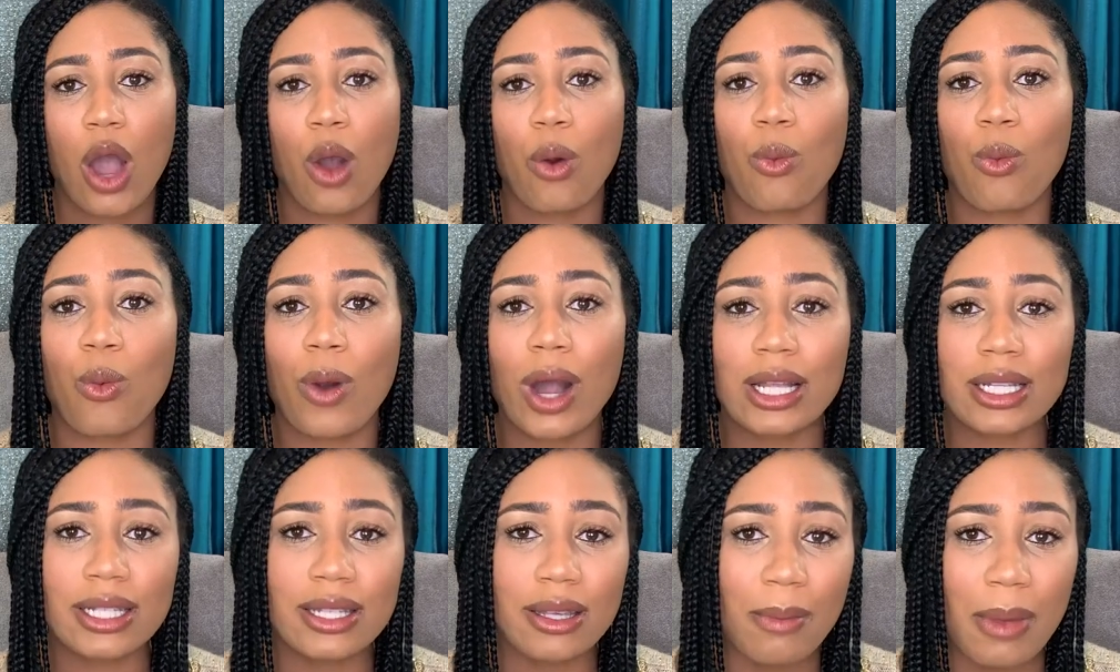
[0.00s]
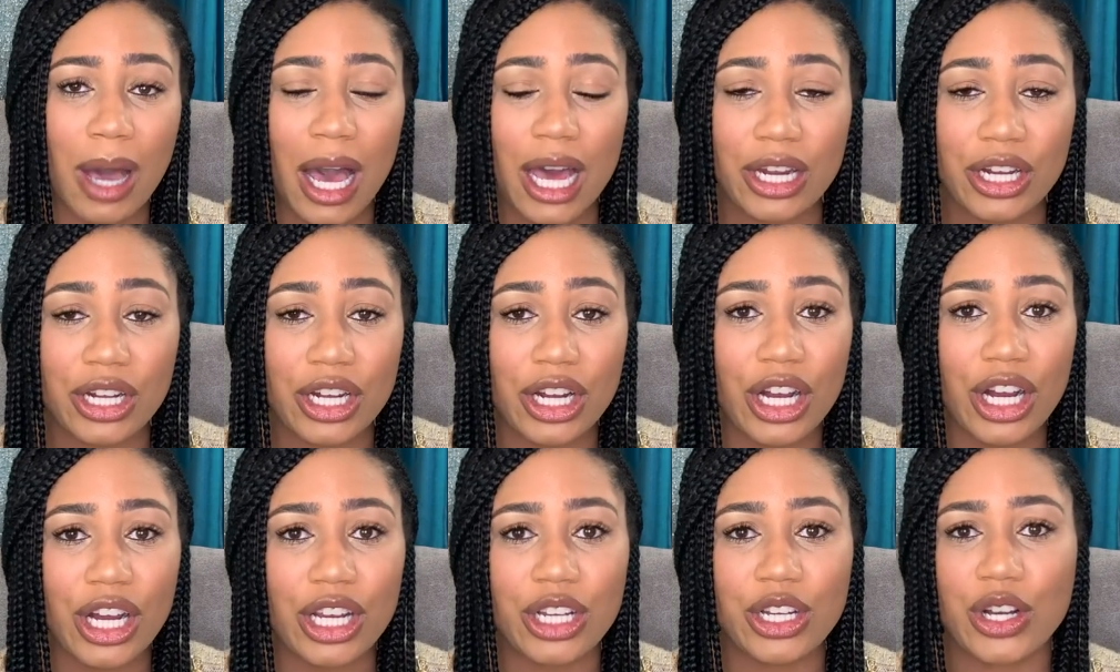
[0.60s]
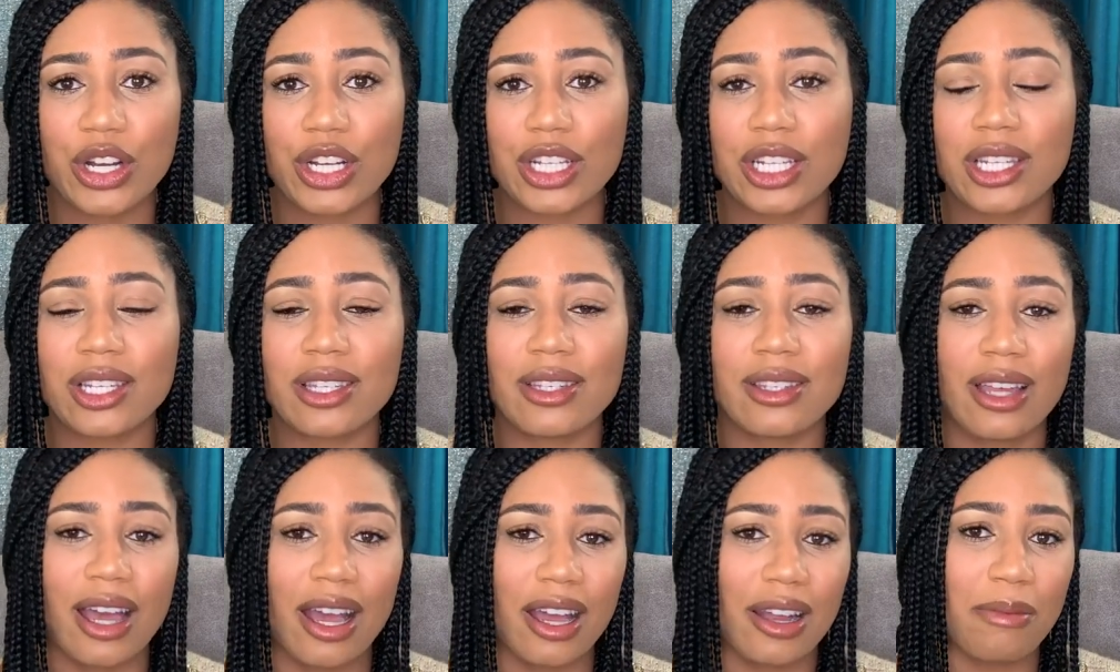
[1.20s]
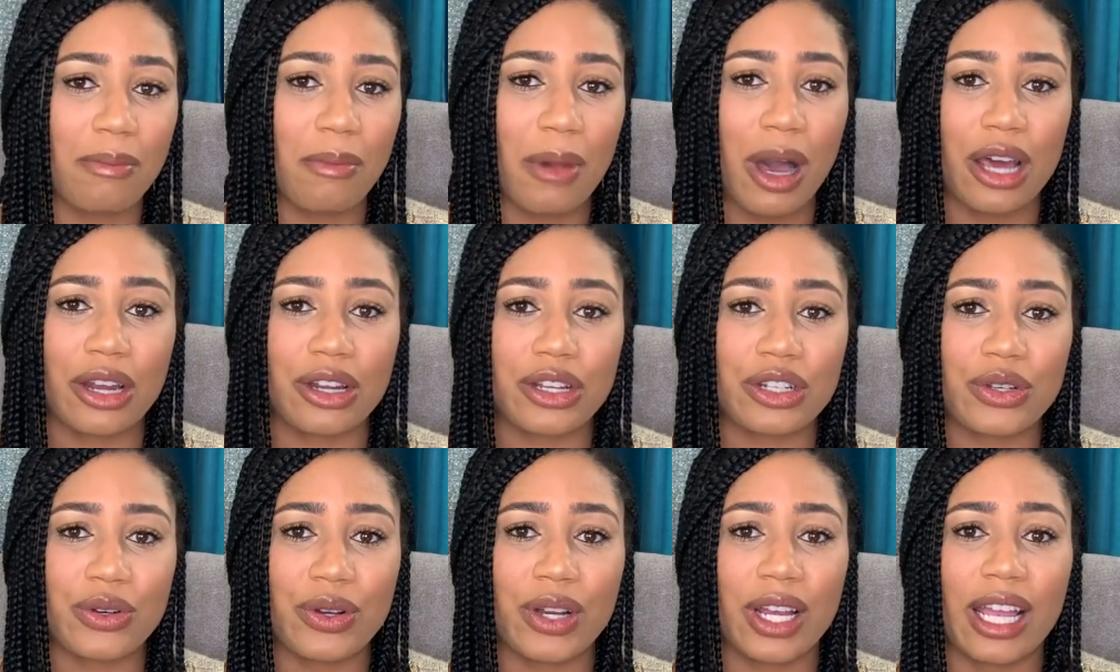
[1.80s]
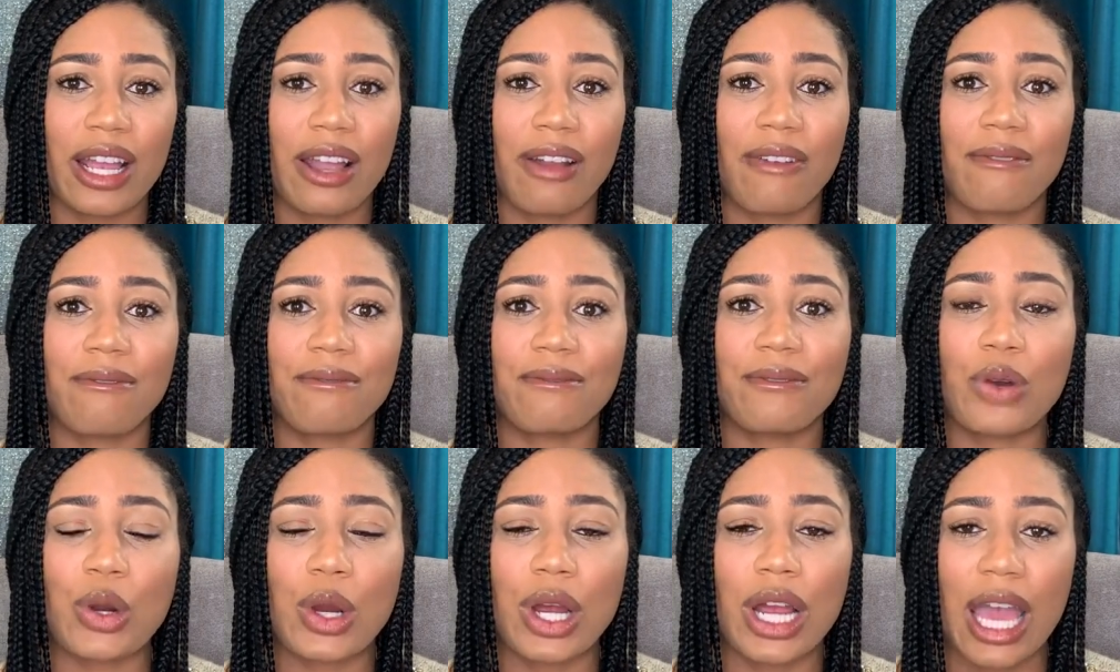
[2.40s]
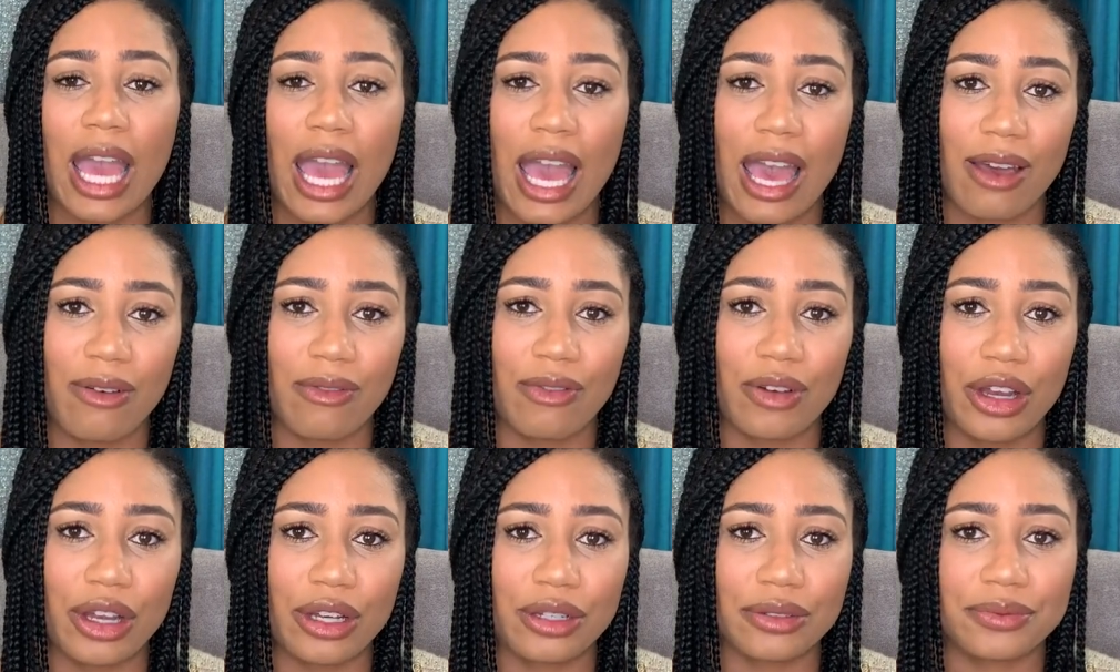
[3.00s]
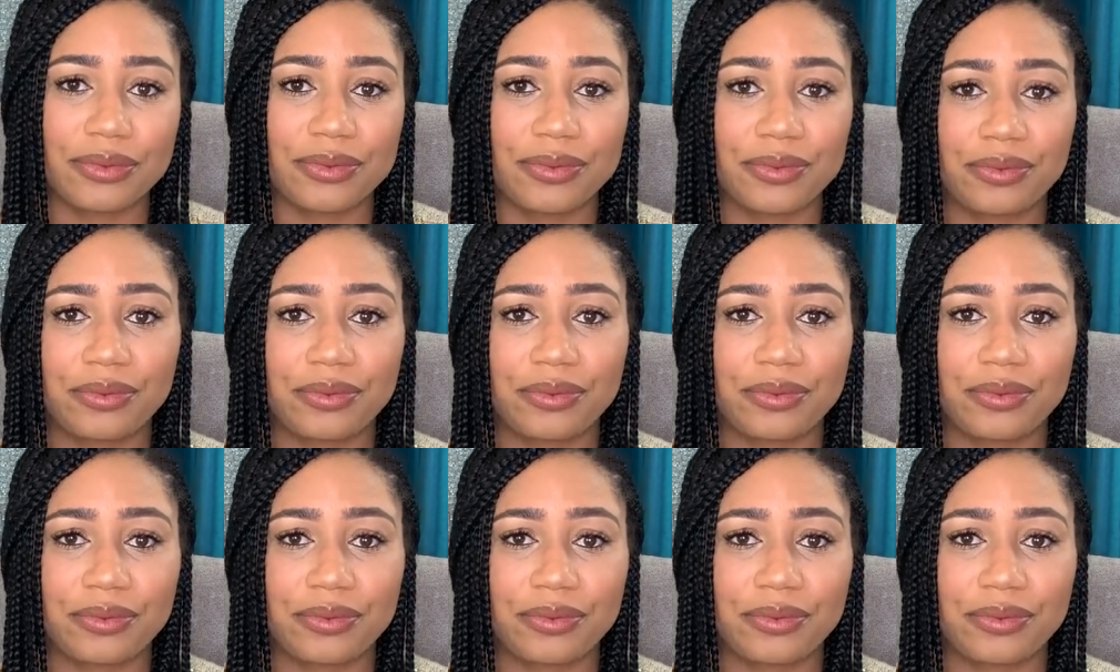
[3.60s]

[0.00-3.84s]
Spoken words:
Once a monitor, you're stuck monitoring forever.